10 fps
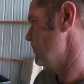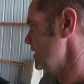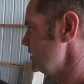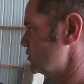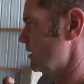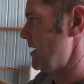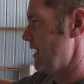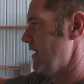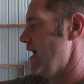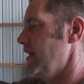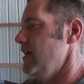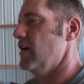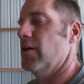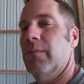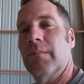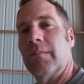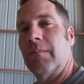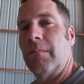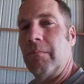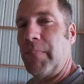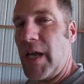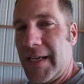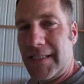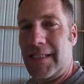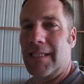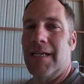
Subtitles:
Peas come out down here. But